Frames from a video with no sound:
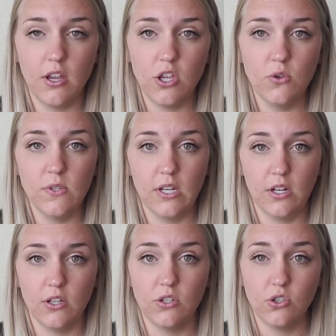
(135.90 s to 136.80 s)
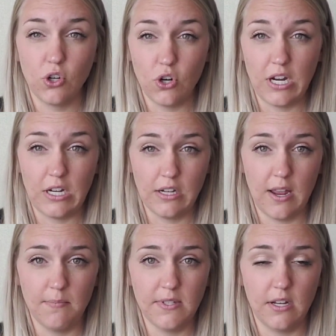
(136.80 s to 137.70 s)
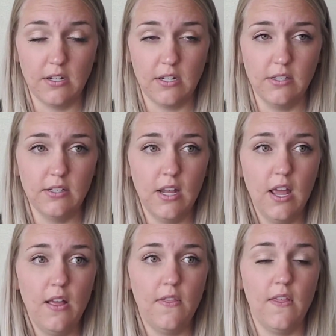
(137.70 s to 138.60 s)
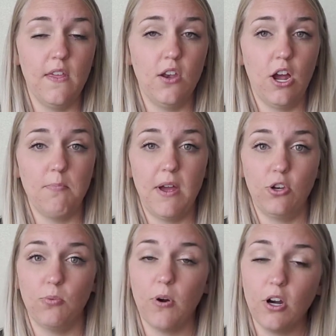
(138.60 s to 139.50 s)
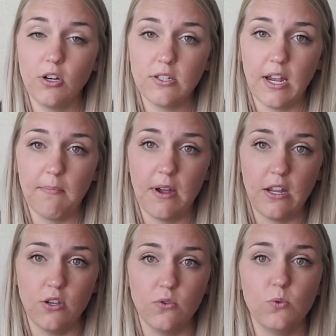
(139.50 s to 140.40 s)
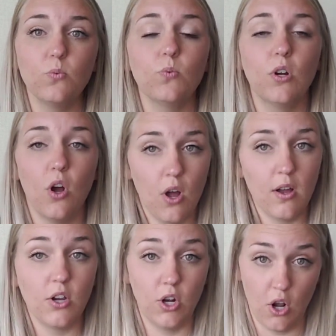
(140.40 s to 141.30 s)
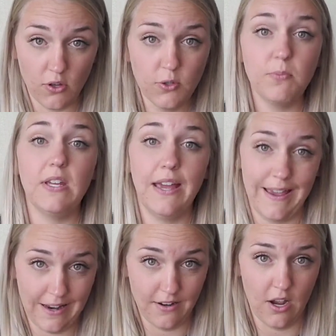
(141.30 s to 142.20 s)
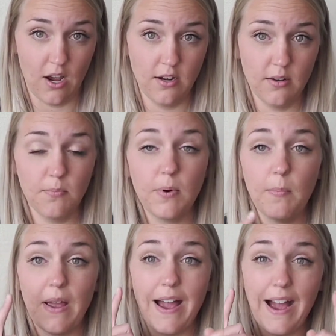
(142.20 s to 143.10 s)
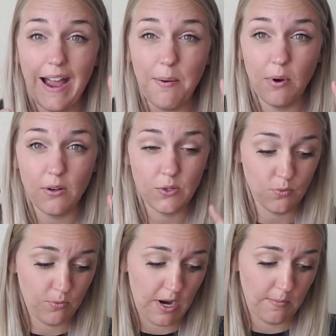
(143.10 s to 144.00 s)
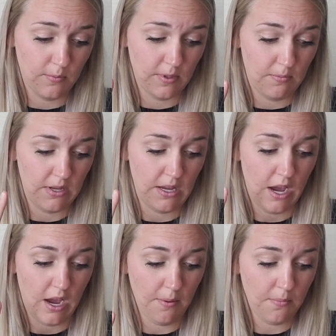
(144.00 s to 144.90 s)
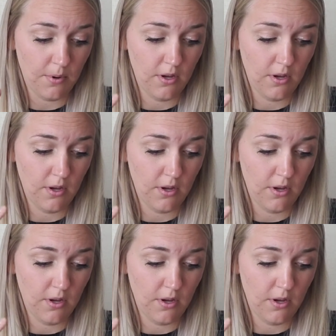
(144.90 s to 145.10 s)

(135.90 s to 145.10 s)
using an asserting type sentence, then the non-manual markers I might use could also be a head nod, but my eyebrows will probably be up.